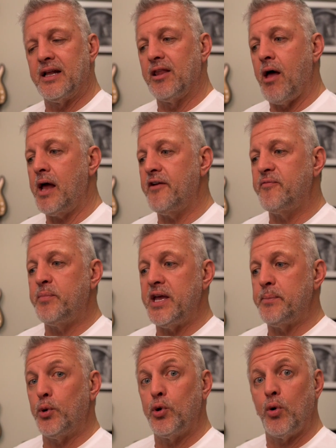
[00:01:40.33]
lot of
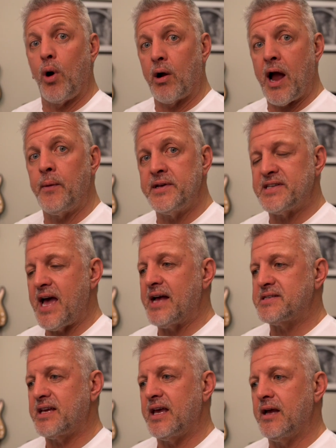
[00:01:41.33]
people who are always
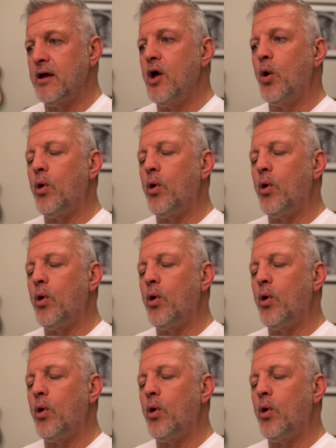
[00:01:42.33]
asking,